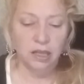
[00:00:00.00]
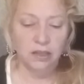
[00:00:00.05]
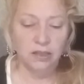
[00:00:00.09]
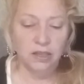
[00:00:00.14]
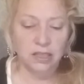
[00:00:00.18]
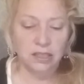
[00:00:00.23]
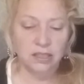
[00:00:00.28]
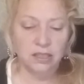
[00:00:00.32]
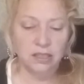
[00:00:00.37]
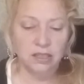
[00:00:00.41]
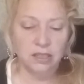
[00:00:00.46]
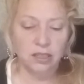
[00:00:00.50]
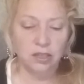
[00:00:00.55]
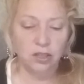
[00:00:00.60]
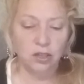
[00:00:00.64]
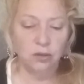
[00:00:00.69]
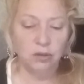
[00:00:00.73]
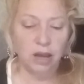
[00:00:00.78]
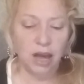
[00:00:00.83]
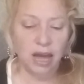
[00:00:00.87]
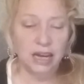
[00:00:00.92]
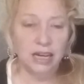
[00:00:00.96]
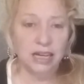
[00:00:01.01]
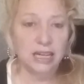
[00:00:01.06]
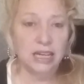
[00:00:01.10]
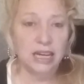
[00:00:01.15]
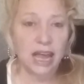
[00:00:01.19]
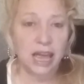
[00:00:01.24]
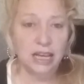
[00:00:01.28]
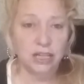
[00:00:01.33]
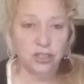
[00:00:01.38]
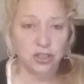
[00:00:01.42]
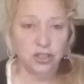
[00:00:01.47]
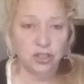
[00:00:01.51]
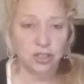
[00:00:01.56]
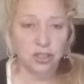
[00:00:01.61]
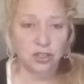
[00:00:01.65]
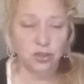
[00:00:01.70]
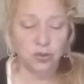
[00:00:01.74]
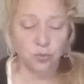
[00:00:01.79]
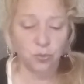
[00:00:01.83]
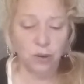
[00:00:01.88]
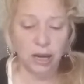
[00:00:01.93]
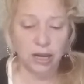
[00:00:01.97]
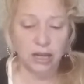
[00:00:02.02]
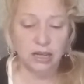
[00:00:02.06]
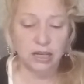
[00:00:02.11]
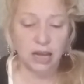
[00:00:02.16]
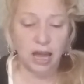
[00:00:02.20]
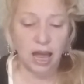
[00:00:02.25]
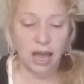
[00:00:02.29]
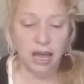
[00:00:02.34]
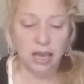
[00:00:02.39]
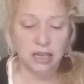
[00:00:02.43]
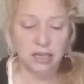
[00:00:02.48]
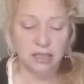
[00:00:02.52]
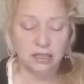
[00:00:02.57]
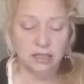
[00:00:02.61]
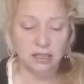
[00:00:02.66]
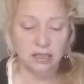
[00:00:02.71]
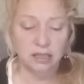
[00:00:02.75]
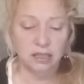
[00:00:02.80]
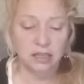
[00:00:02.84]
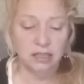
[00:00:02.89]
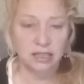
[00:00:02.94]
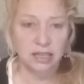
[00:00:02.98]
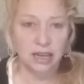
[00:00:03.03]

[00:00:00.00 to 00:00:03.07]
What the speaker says: This is a United Nations recognized